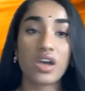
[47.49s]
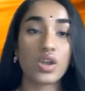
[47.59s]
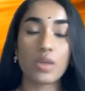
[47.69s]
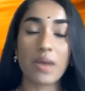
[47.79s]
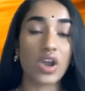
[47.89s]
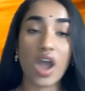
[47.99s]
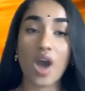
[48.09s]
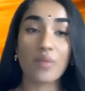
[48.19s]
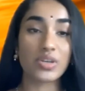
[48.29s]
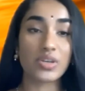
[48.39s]
no matter how
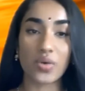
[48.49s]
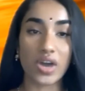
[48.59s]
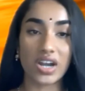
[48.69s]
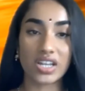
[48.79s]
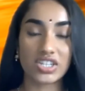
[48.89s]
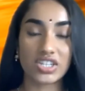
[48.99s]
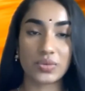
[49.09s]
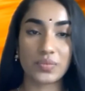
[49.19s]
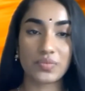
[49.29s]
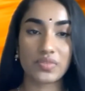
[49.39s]
much I wanted it
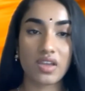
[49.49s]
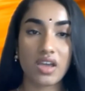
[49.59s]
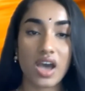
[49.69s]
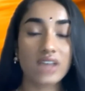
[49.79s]
to.